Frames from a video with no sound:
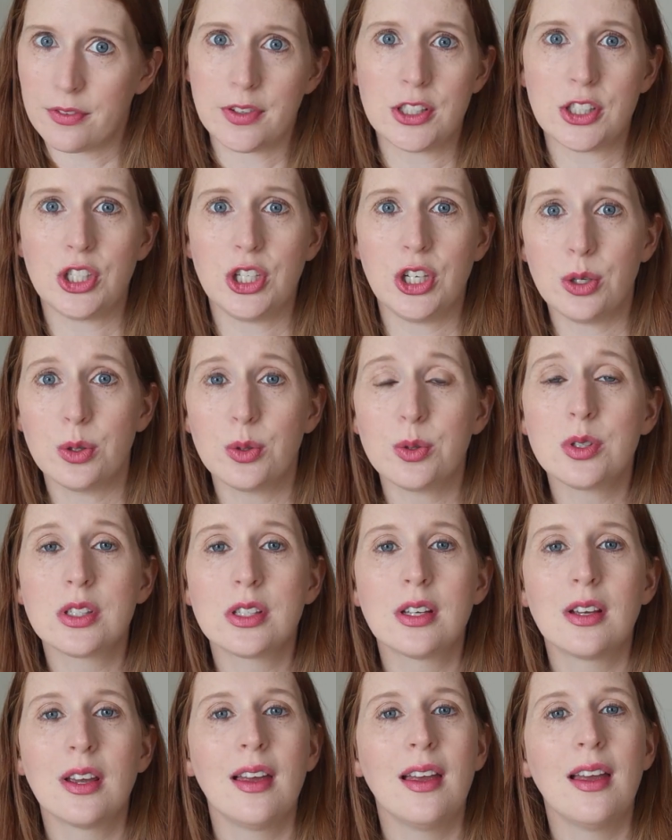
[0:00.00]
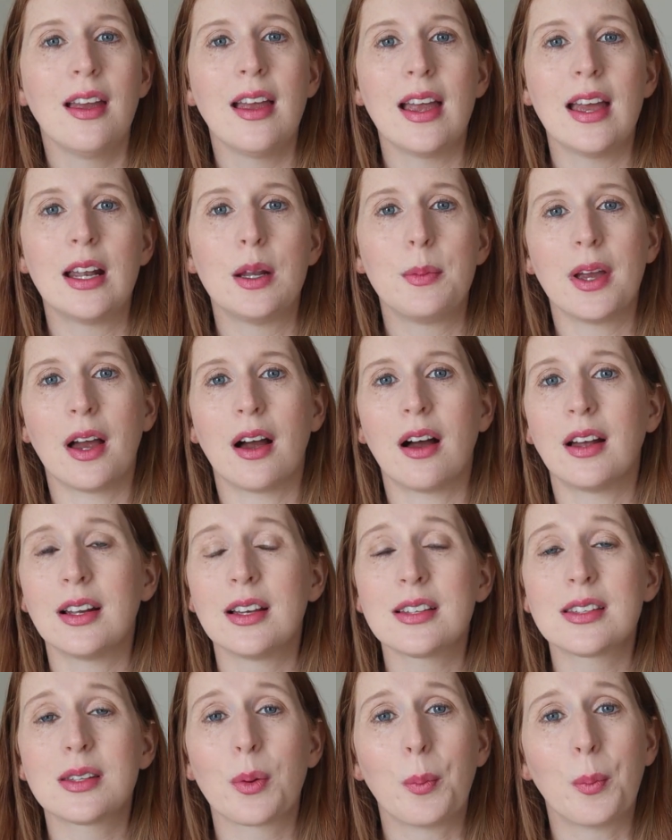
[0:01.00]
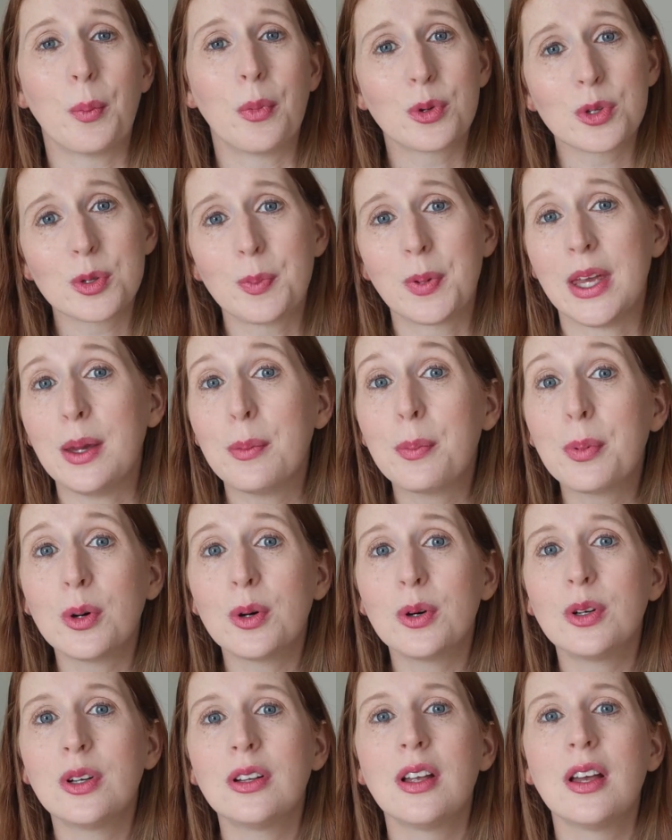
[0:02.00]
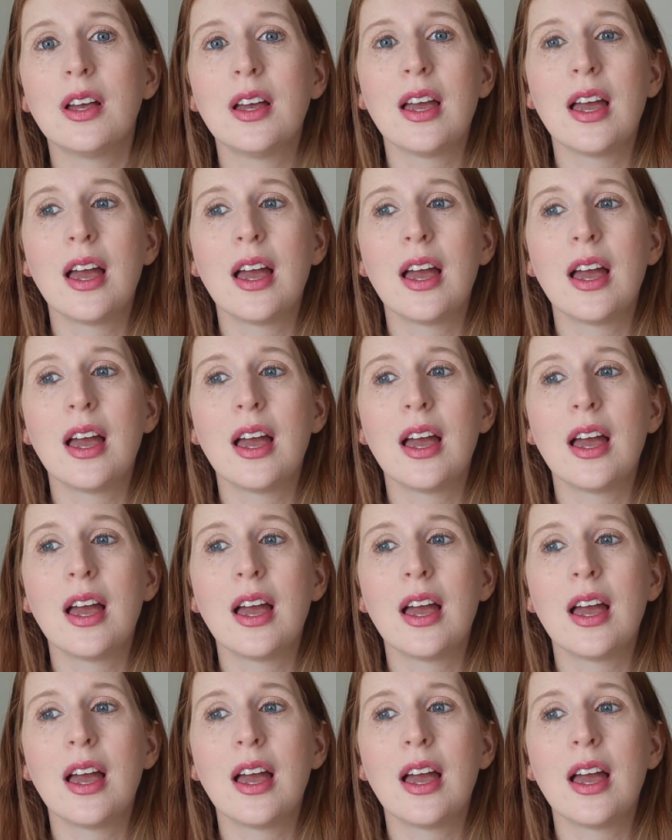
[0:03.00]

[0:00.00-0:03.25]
if it's used. And to be honest, most people